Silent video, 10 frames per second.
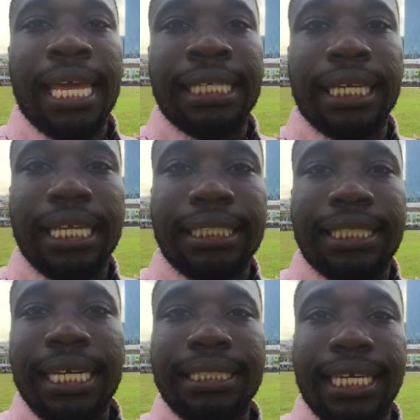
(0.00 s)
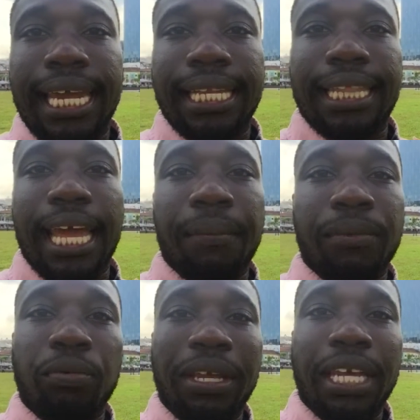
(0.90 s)
is just to get
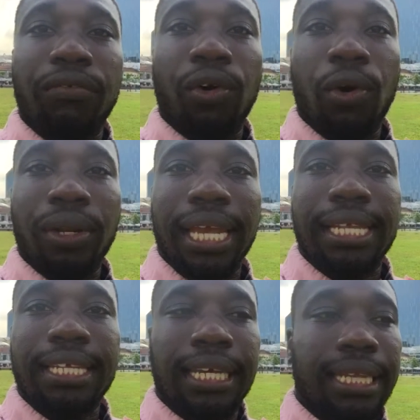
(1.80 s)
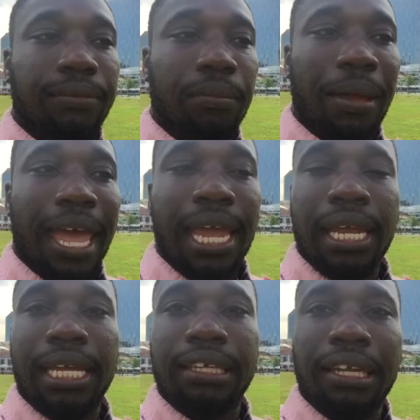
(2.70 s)
them to be enrolled, get them
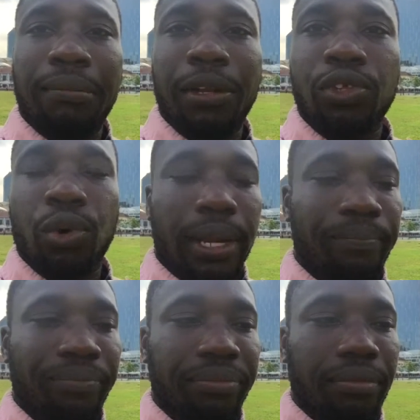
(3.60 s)
to join.